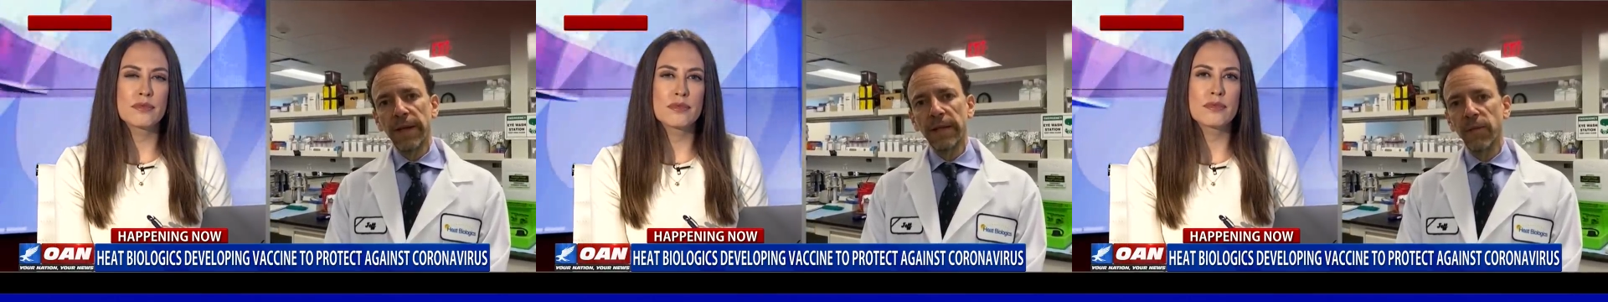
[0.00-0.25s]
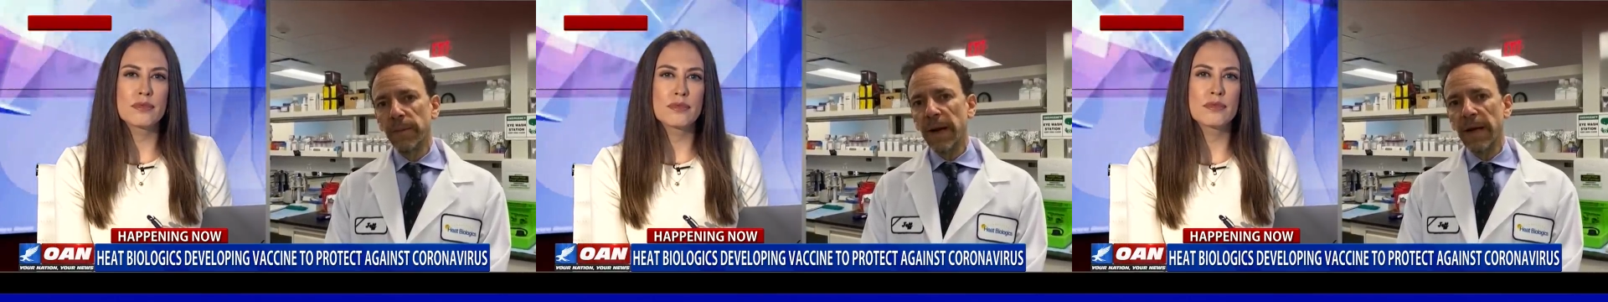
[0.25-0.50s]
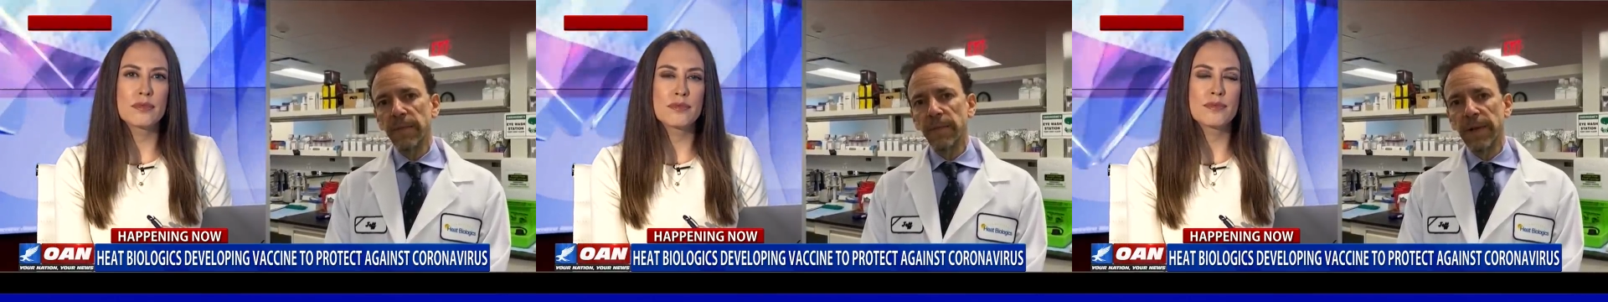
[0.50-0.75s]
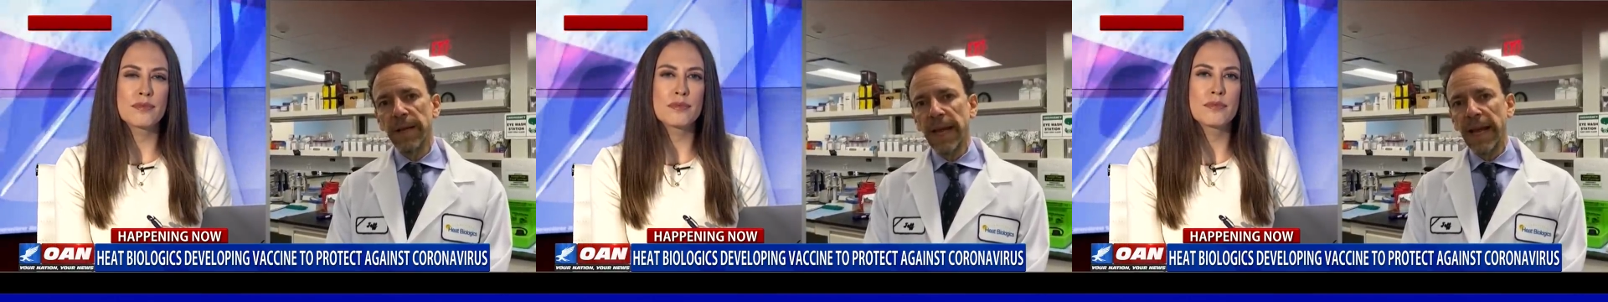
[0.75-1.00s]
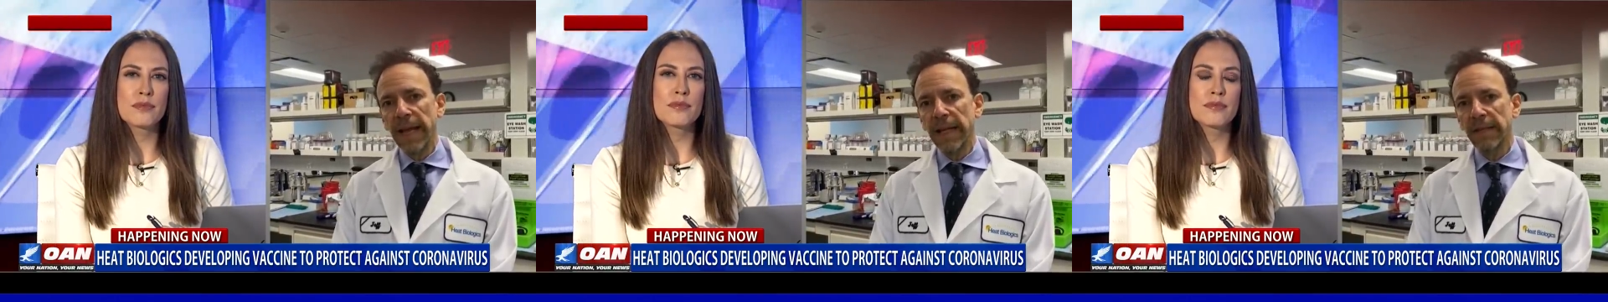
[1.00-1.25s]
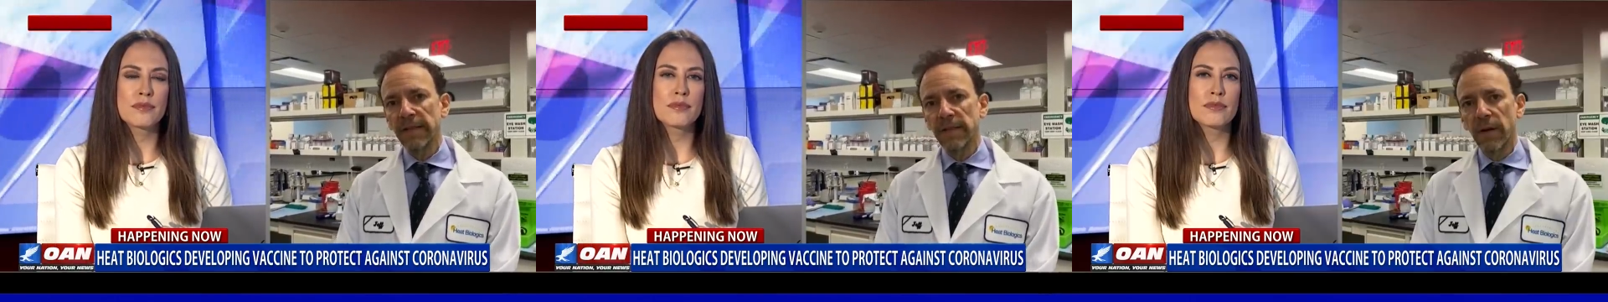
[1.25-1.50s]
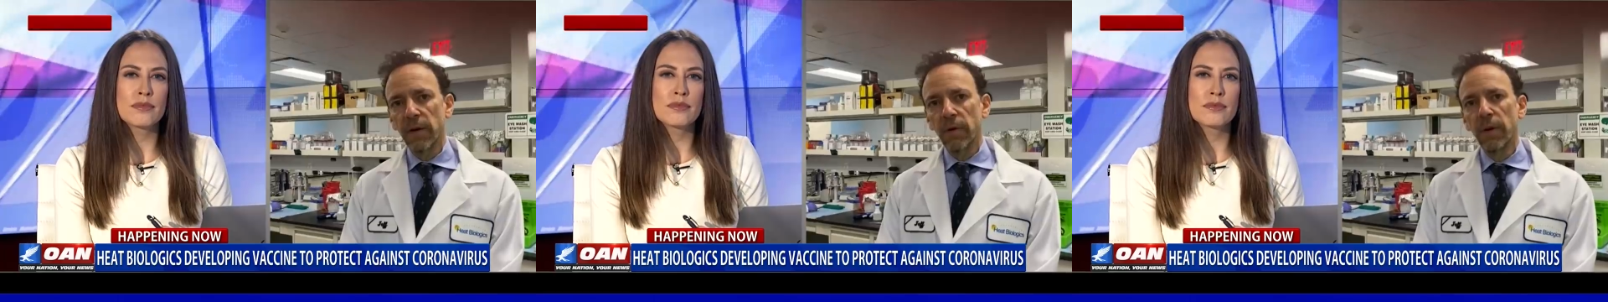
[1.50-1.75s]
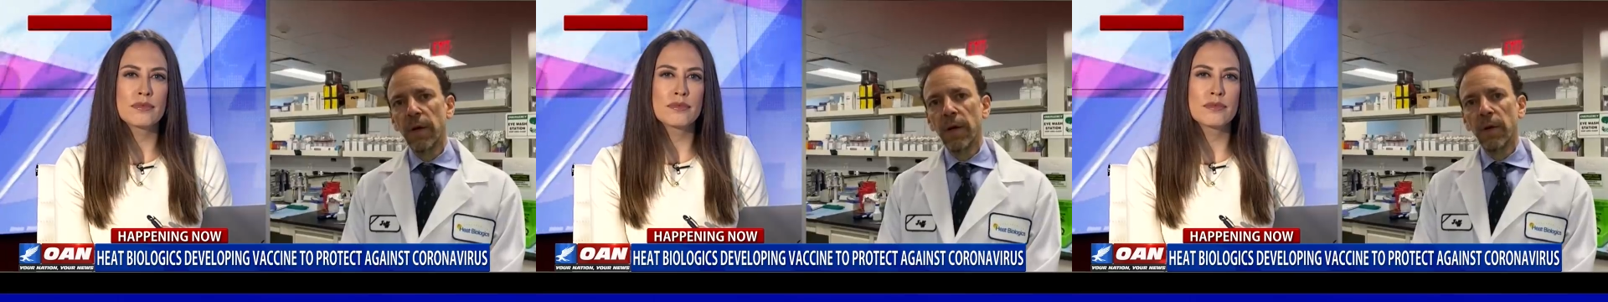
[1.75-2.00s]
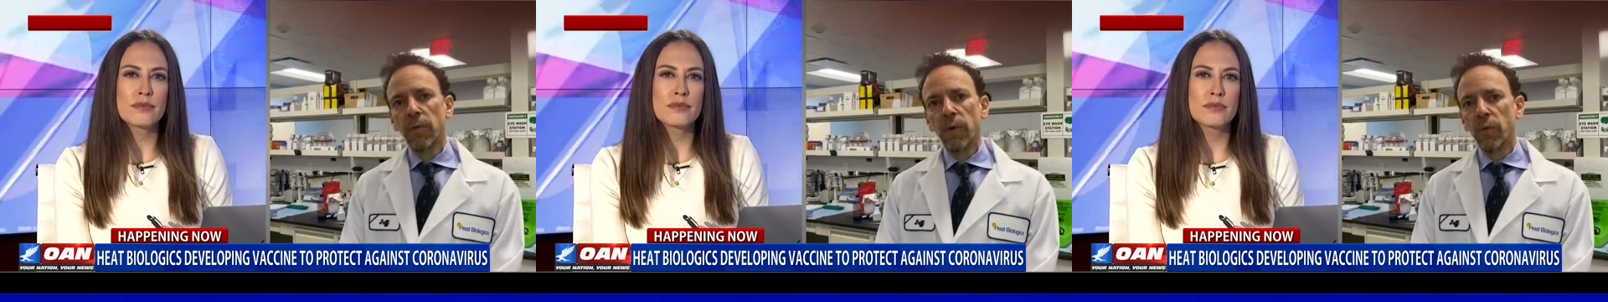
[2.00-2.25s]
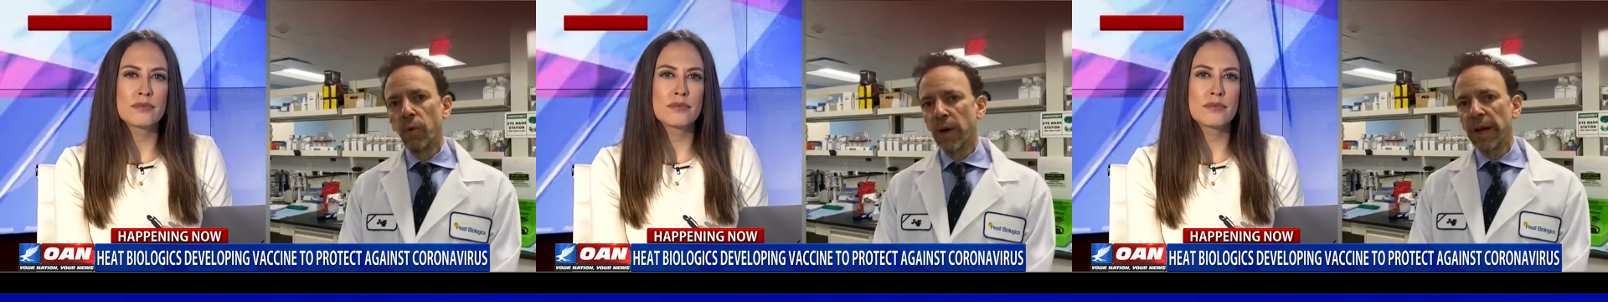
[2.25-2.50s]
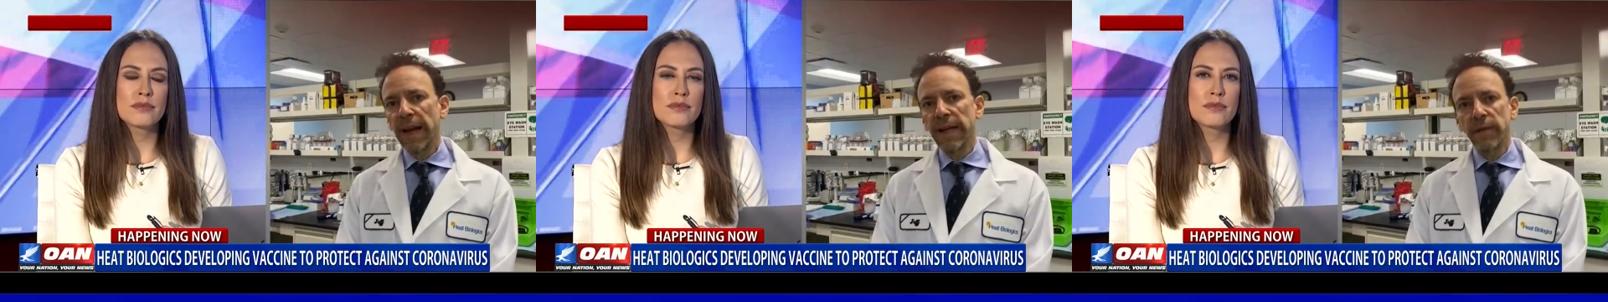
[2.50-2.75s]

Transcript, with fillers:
Speaker 1: as we possibly can. So we're working as